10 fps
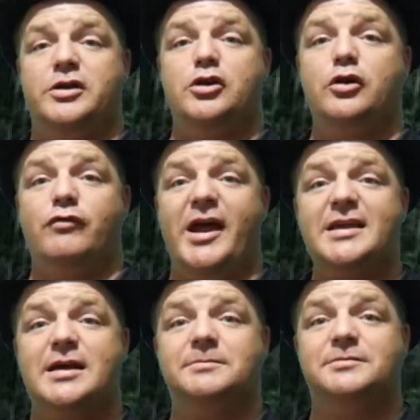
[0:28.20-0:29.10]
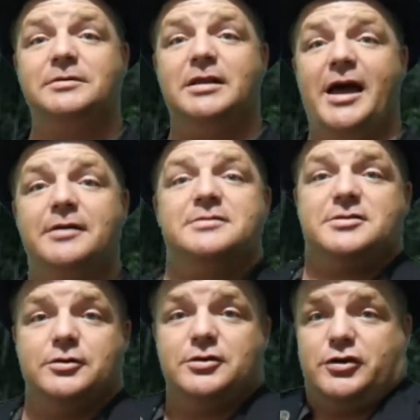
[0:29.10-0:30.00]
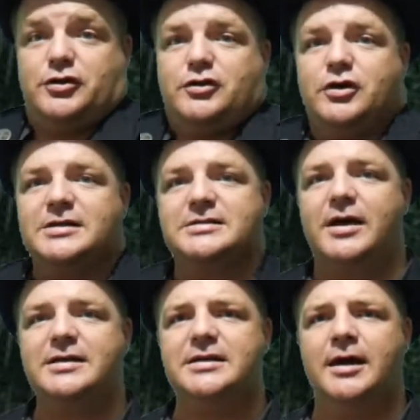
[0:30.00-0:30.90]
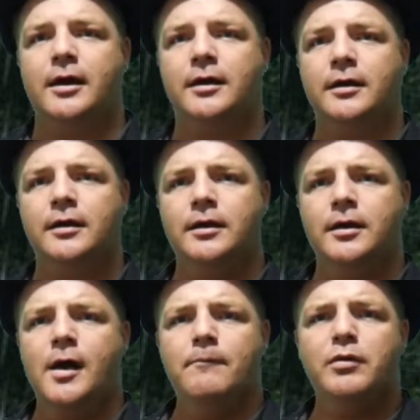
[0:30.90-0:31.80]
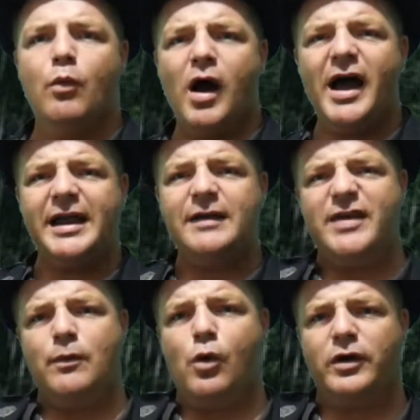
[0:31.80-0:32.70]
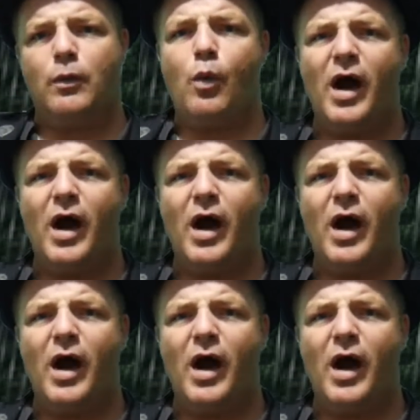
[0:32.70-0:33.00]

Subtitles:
Well, you know rain comes from clouds, so you got this idea. But why, if they're water,